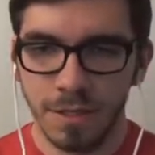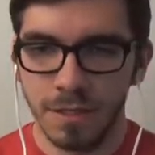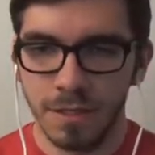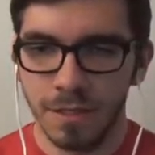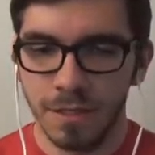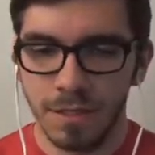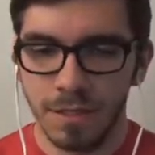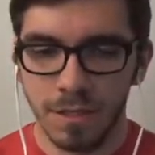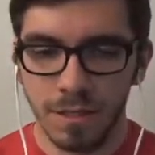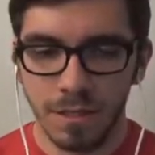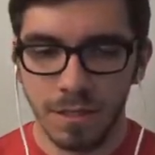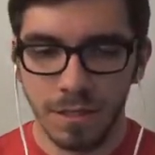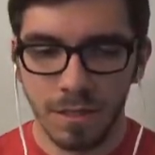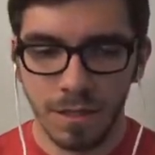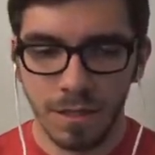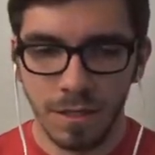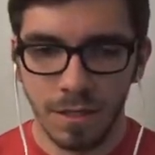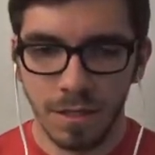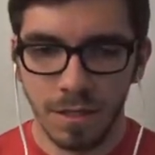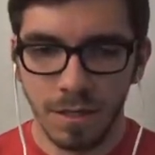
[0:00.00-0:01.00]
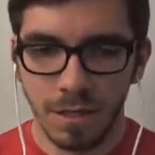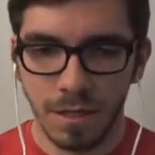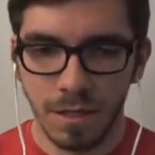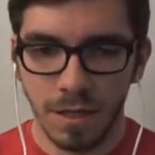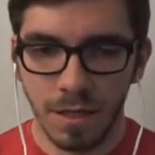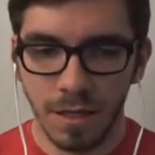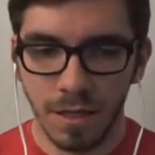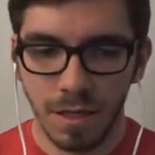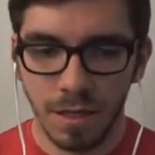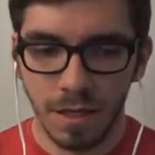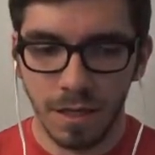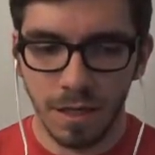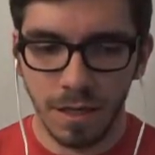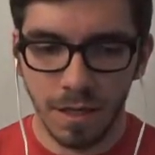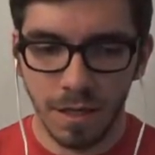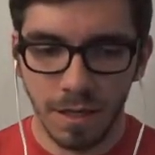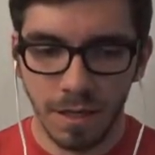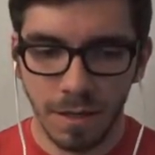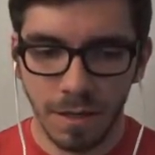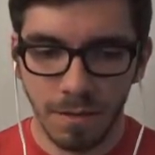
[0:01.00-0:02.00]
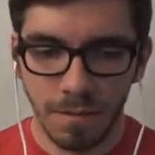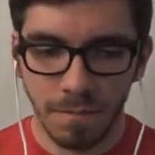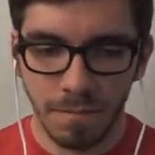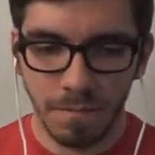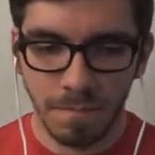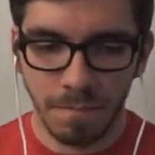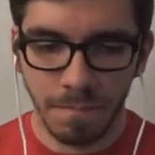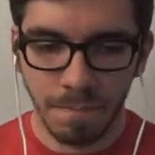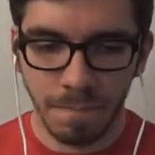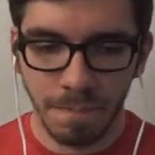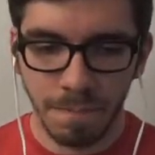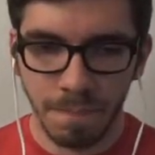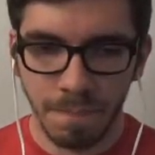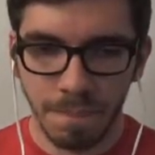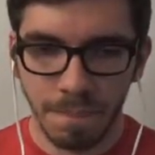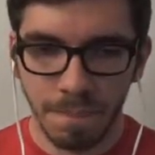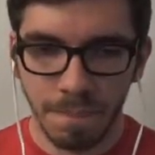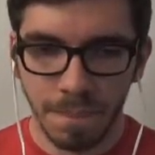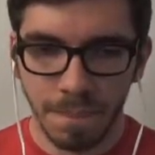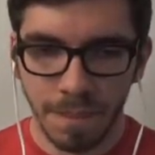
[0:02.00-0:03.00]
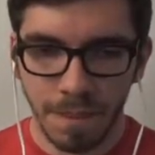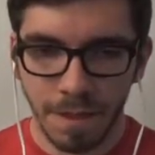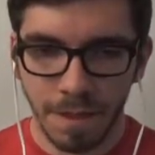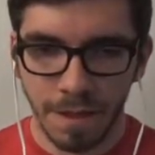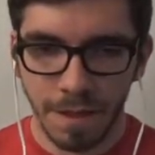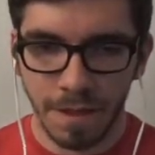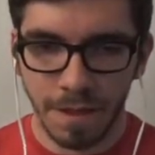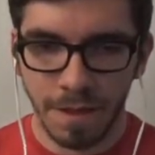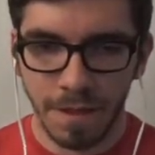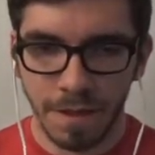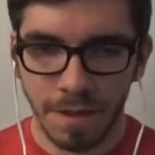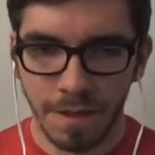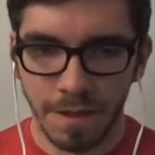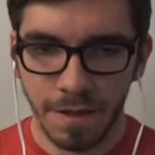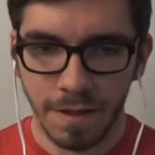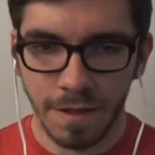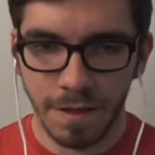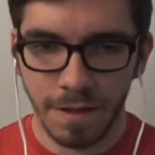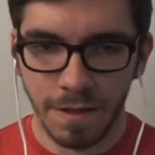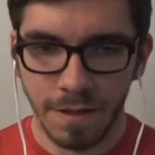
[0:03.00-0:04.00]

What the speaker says: (no one is talking)